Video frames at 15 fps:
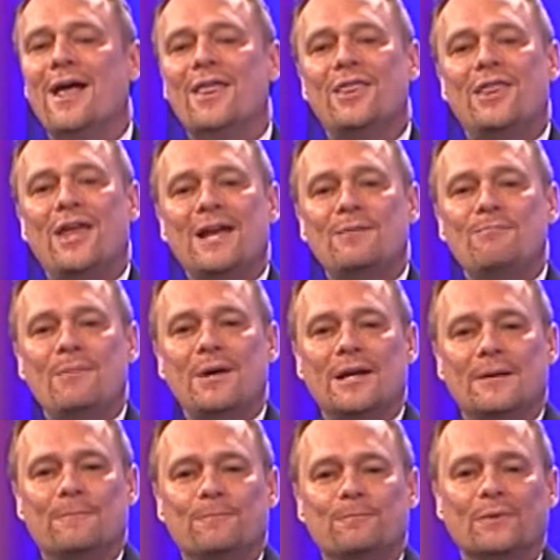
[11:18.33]
They
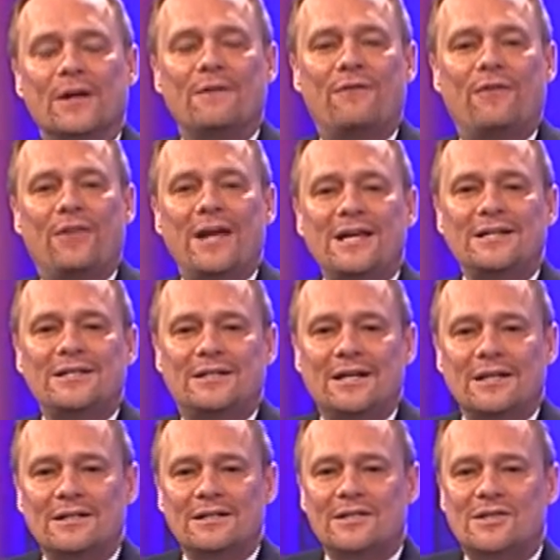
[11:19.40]
admitted if they
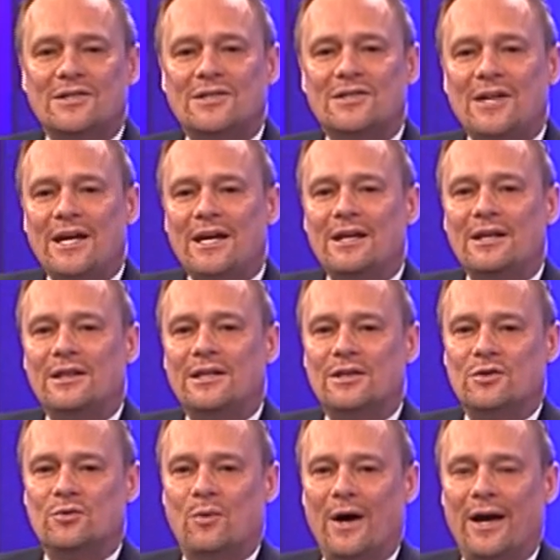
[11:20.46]
didn't say it
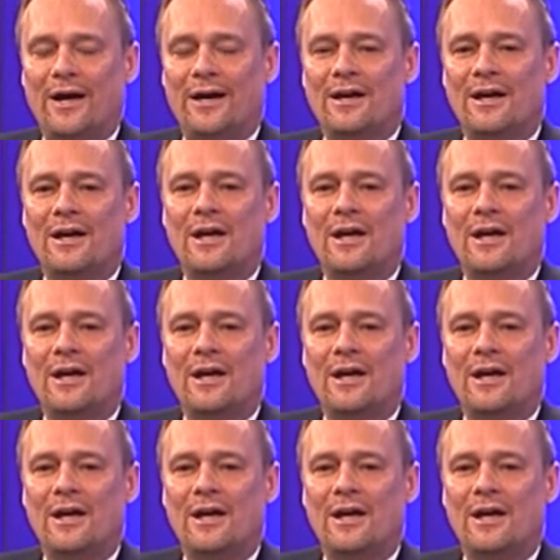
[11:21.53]
this way,